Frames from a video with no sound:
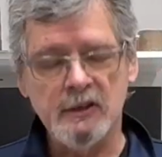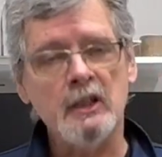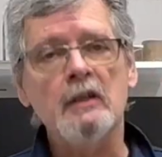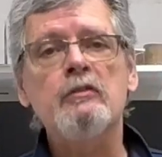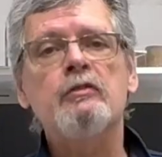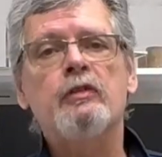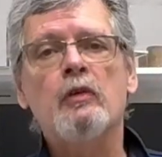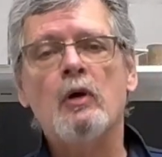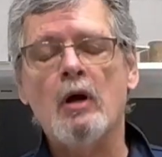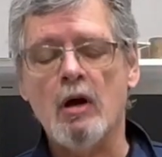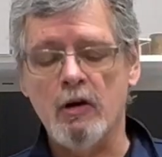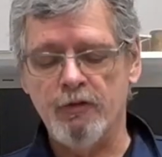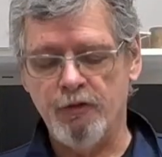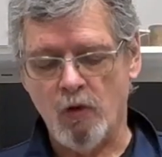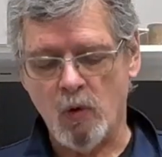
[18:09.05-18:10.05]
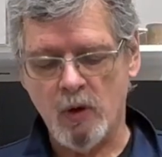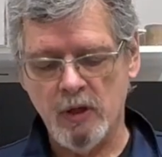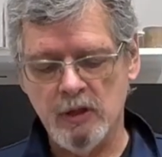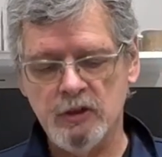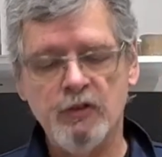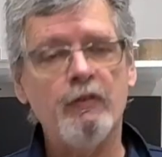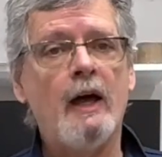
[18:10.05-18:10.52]
it for our
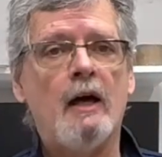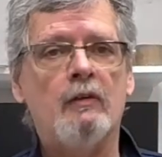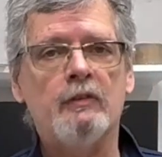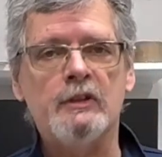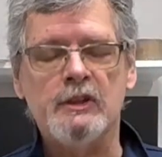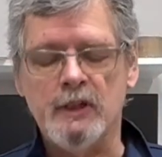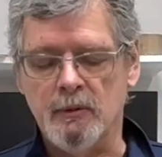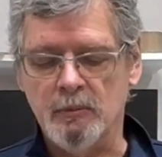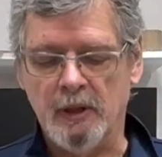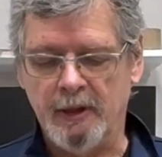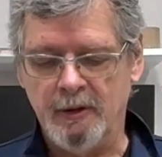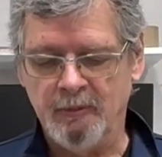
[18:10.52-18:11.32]
4-inch valve assembly.